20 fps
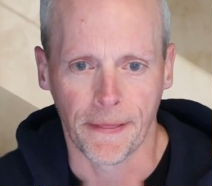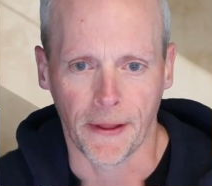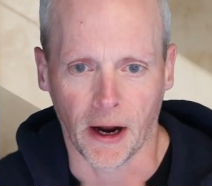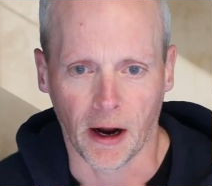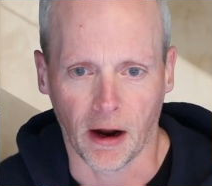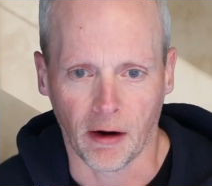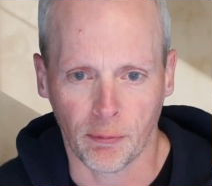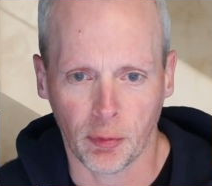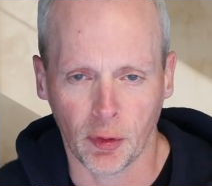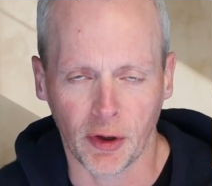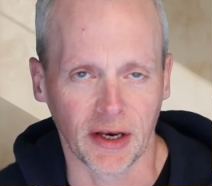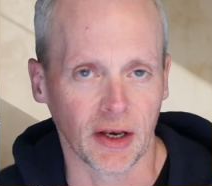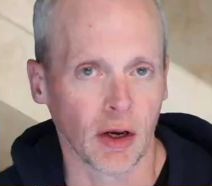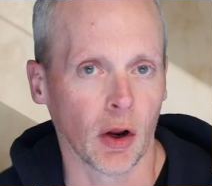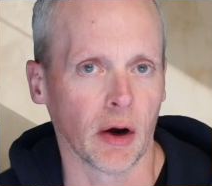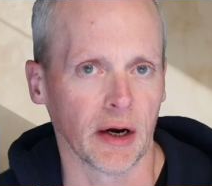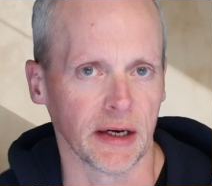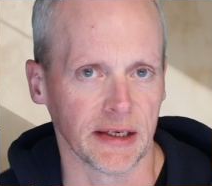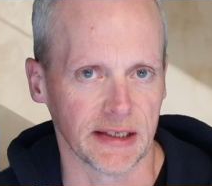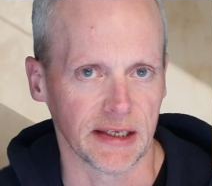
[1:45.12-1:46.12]
Now I put in
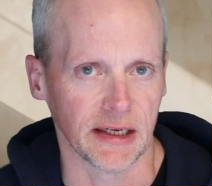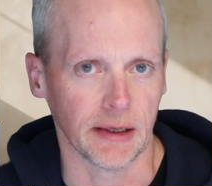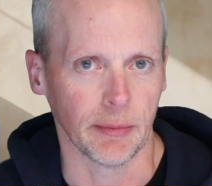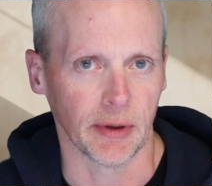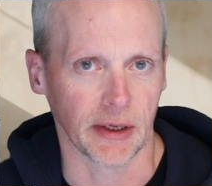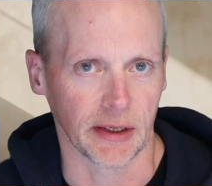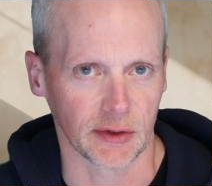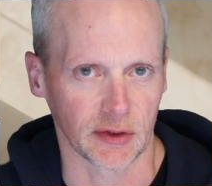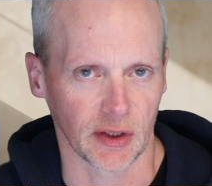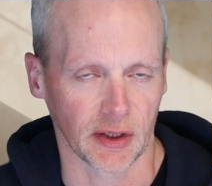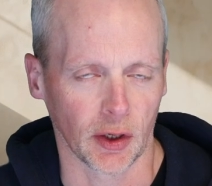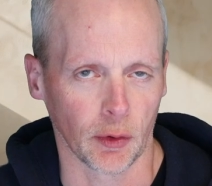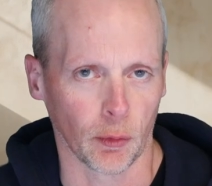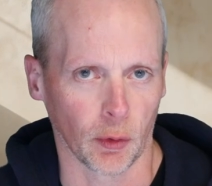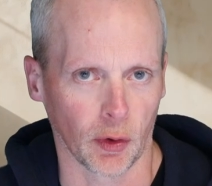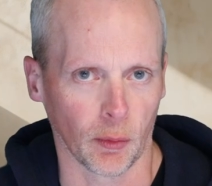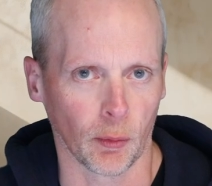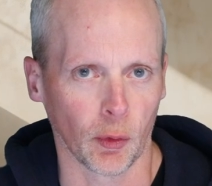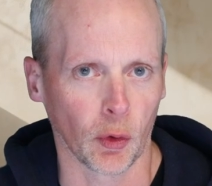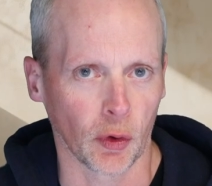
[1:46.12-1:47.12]
90 because I know
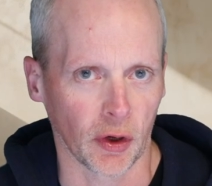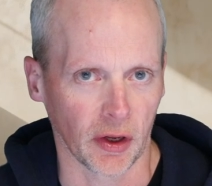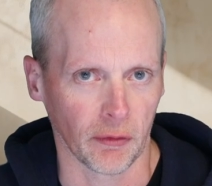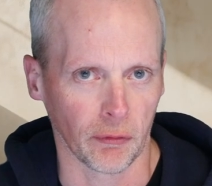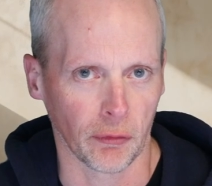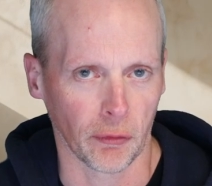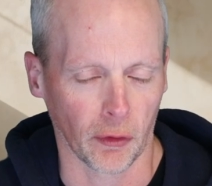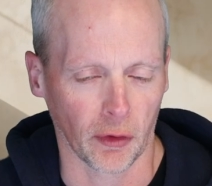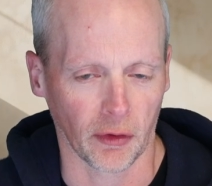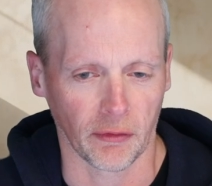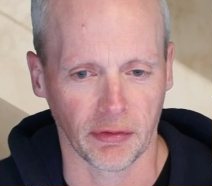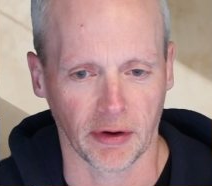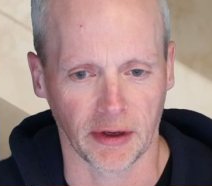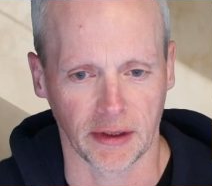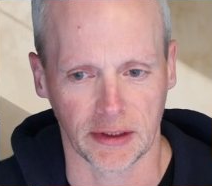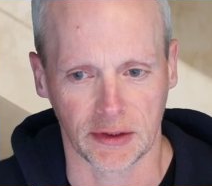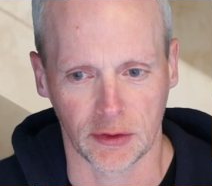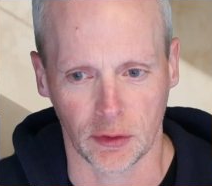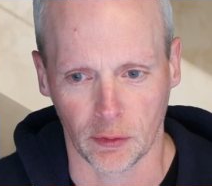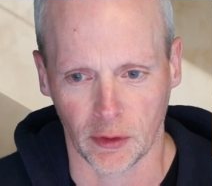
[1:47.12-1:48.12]
what I'm looking for. I
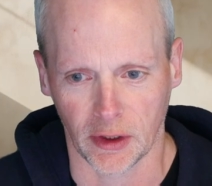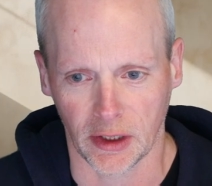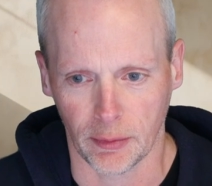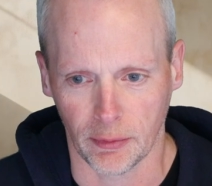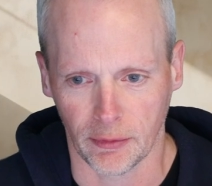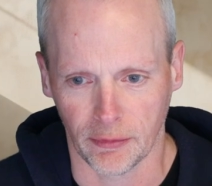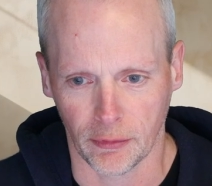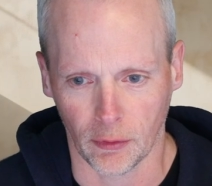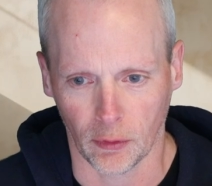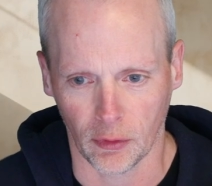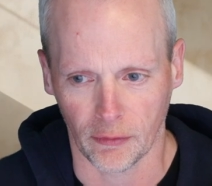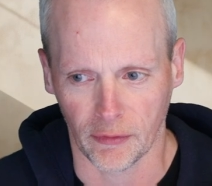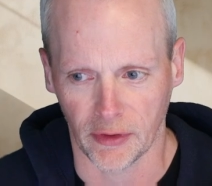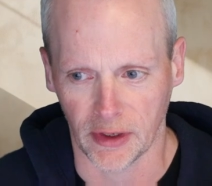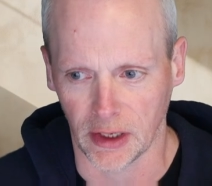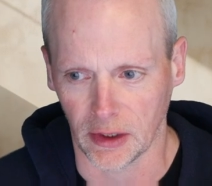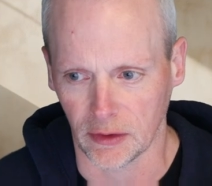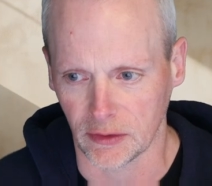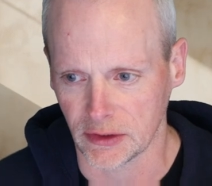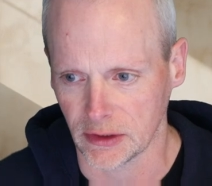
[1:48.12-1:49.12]
found this already before the
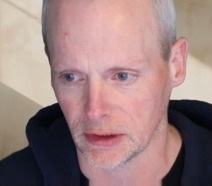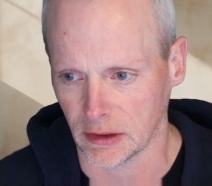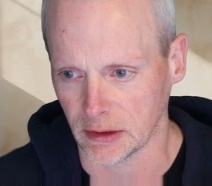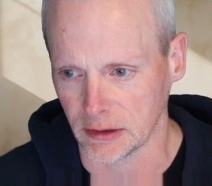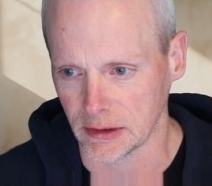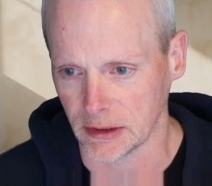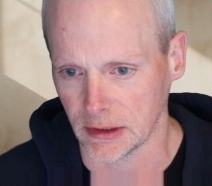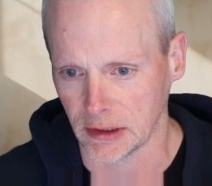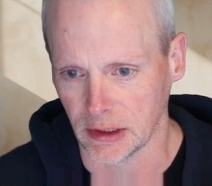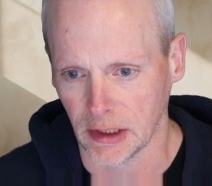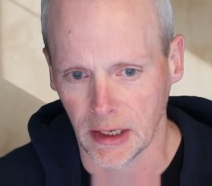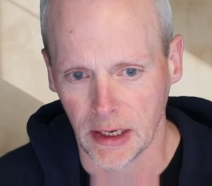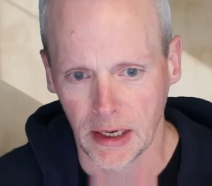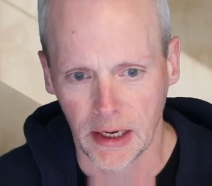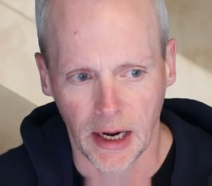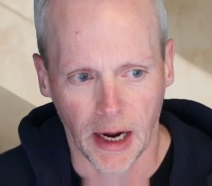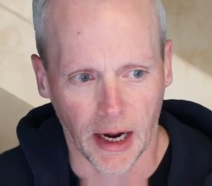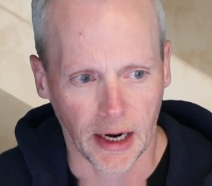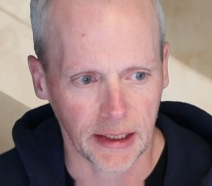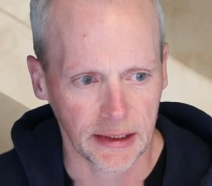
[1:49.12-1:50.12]
video started,
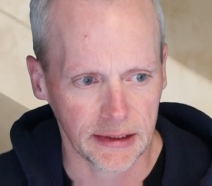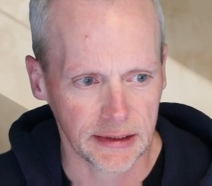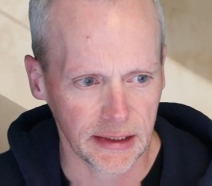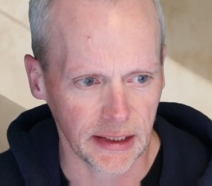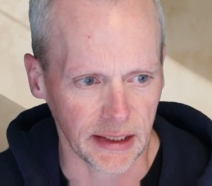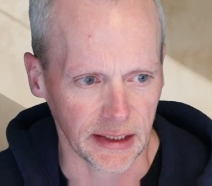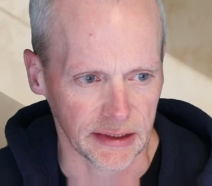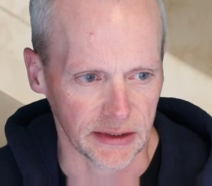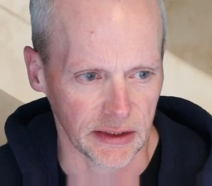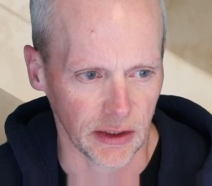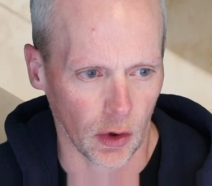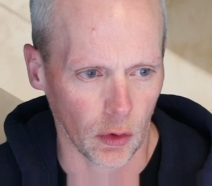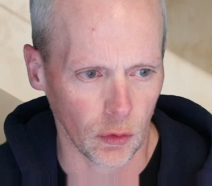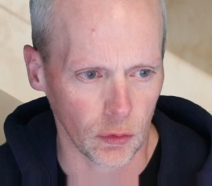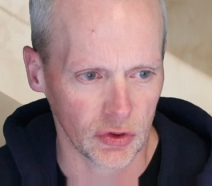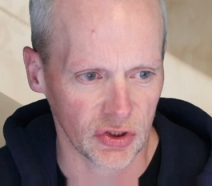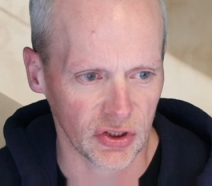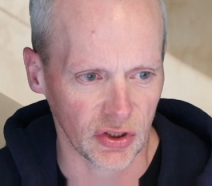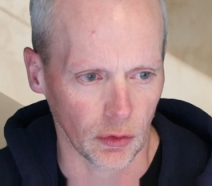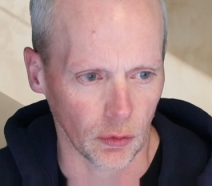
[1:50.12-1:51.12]
and it's this
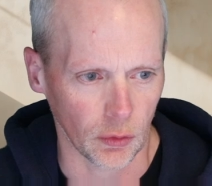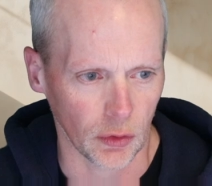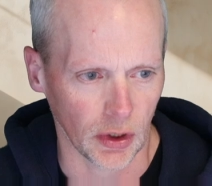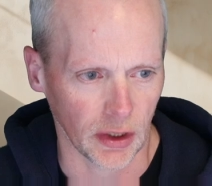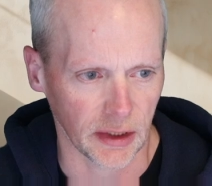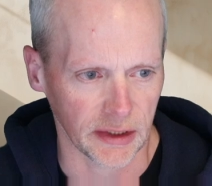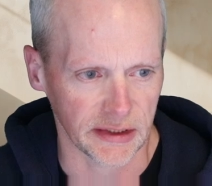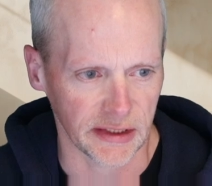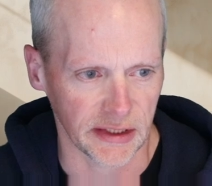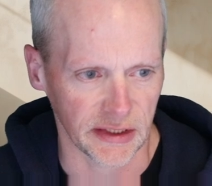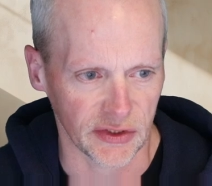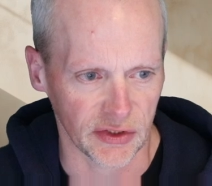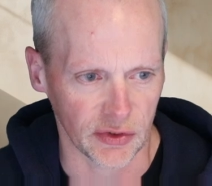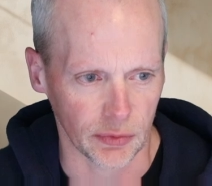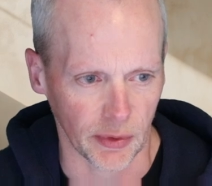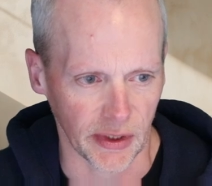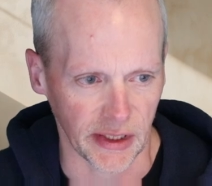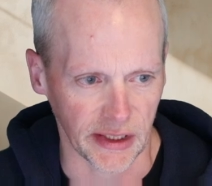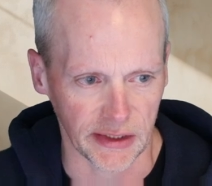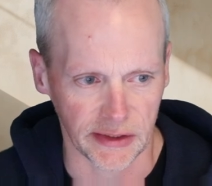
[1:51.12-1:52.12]
old school 90s
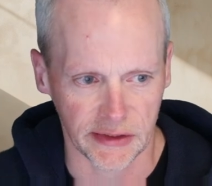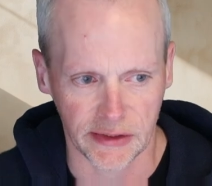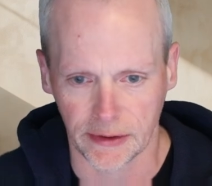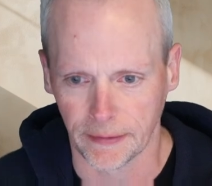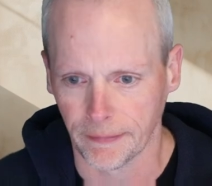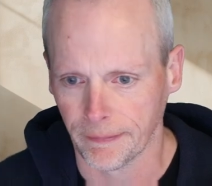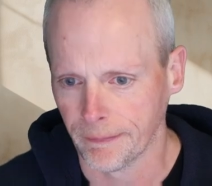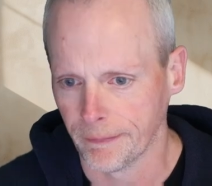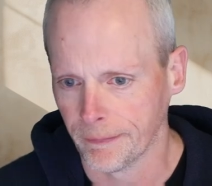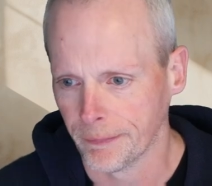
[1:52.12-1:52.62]
sweets.